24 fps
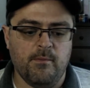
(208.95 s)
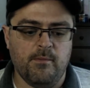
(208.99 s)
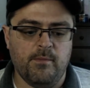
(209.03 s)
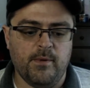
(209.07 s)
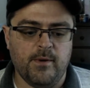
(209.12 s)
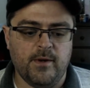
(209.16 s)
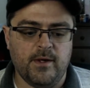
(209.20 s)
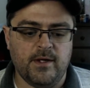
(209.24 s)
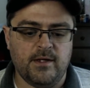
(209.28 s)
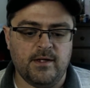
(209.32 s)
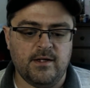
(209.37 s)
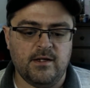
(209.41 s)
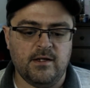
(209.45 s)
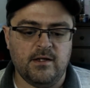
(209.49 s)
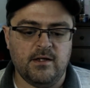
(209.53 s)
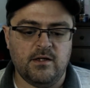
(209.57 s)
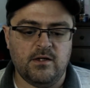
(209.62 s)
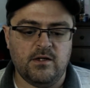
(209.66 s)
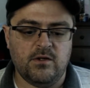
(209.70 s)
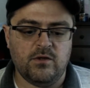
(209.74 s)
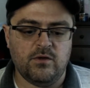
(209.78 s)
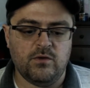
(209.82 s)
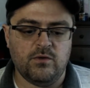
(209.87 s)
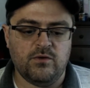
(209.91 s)
but
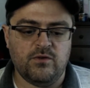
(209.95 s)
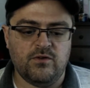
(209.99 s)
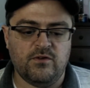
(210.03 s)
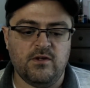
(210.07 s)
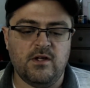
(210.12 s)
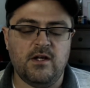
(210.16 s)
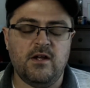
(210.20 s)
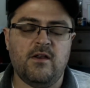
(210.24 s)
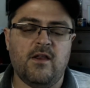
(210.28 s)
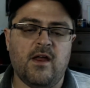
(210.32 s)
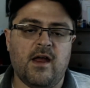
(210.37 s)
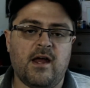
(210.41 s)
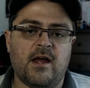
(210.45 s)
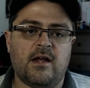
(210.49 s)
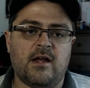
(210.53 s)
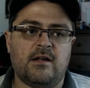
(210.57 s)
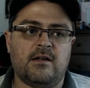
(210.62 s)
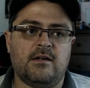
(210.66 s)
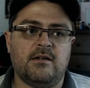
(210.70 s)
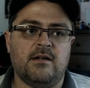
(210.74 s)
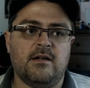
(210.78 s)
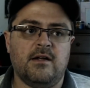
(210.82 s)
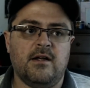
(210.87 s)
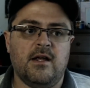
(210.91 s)
to see
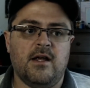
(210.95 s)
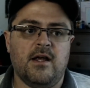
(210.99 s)
that